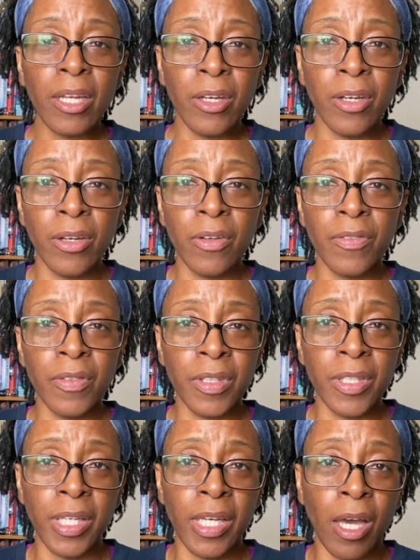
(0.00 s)
of
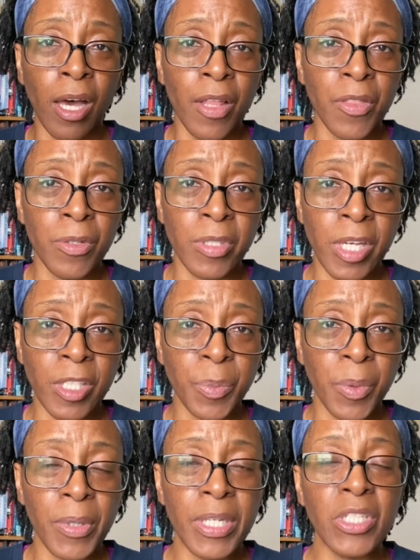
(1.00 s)
the author's
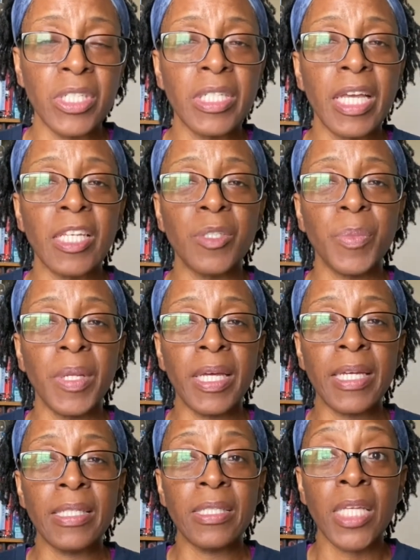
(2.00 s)
exploration takes
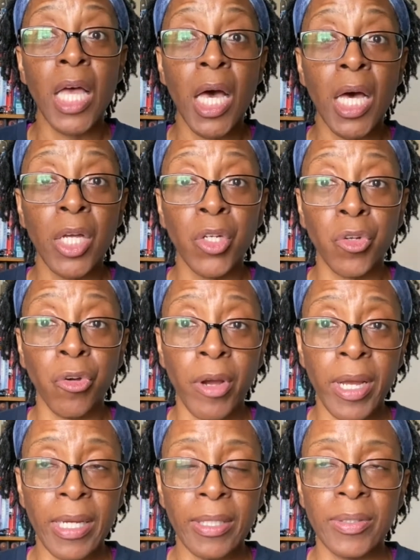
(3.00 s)
place
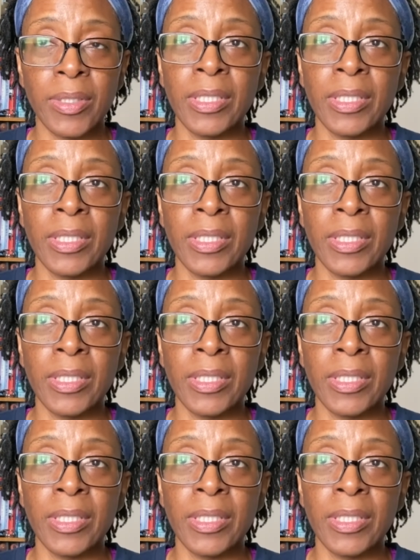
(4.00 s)
underground.